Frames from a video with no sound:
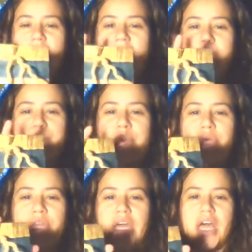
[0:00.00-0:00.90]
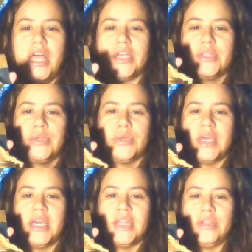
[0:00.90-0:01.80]
I put hot glue
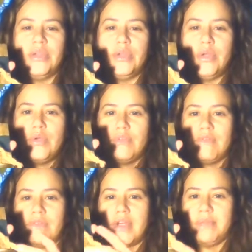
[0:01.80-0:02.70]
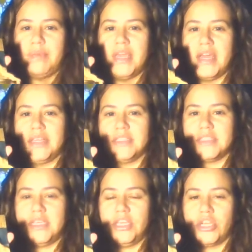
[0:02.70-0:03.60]
gun right behind
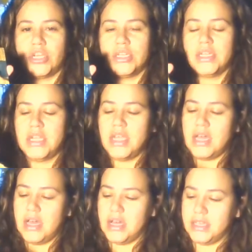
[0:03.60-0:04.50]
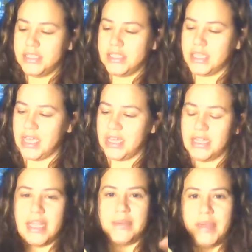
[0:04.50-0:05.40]
here to kind of
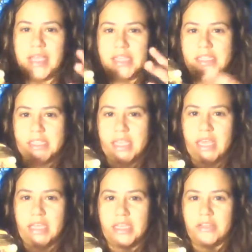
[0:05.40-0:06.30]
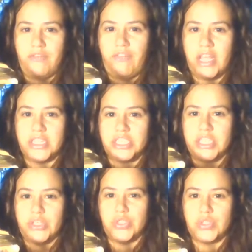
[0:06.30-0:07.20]
like make it stick flushed
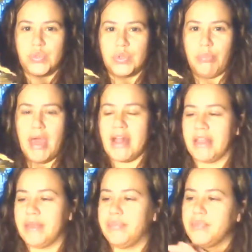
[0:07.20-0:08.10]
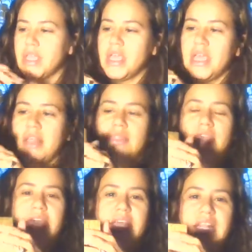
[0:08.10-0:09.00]
into the pallet.
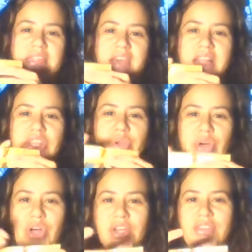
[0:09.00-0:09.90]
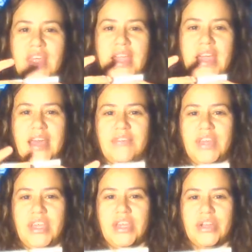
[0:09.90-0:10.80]
Then that little hook that I have
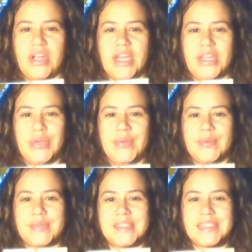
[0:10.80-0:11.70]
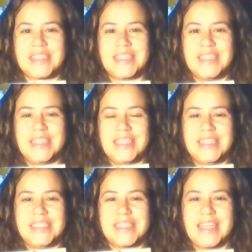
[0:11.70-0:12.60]
here, I used
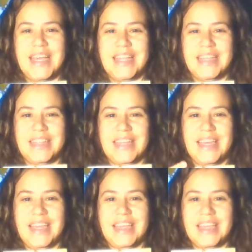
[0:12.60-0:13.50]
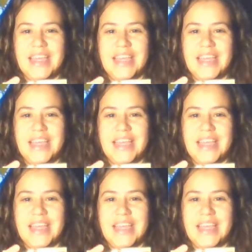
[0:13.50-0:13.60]
to kind of like